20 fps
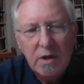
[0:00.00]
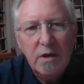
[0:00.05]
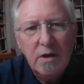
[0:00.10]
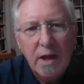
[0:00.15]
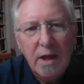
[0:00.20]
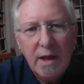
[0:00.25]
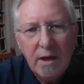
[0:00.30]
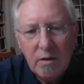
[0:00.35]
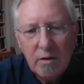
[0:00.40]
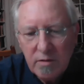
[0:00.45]

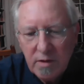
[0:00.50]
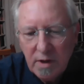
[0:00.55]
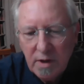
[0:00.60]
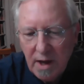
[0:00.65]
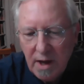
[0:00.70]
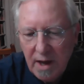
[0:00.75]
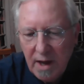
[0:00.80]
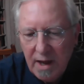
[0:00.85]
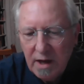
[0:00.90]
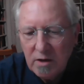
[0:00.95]
now the
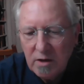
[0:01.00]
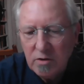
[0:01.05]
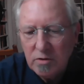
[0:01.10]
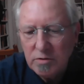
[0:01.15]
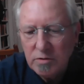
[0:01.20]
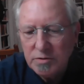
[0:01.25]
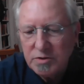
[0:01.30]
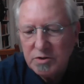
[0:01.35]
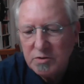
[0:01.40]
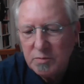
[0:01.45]

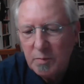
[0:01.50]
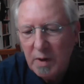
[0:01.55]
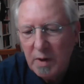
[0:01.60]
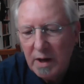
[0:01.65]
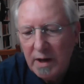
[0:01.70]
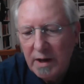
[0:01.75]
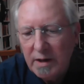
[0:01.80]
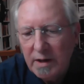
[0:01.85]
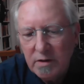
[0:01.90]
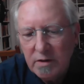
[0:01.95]
hackles
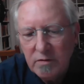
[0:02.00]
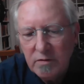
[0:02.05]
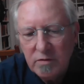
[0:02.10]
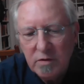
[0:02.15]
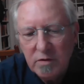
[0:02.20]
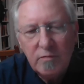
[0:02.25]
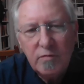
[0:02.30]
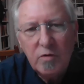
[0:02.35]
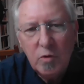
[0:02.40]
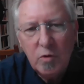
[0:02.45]
spike as
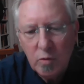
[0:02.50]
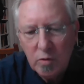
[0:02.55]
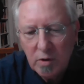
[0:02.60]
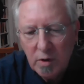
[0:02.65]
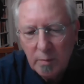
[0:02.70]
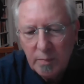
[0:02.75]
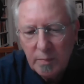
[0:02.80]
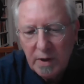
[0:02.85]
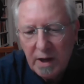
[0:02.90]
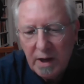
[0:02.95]
if you
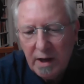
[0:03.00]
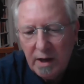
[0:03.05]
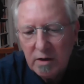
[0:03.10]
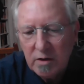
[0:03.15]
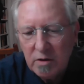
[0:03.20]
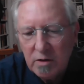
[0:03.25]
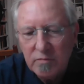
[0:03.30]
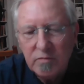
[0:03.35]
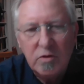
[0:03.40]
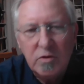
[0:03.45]
were a
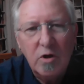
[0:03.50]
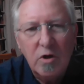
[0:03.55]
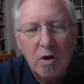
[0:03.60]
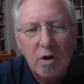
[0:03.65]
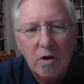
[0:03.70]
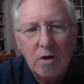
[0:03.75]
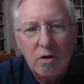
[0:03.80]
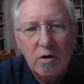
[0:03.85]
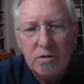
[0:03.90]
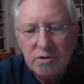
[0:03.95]
pack of
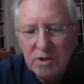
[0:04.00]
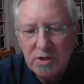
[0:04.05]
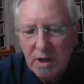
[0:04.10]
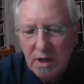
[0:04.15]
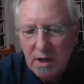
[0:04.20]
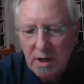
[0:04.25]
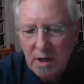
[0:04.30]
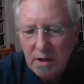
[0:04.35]
dogs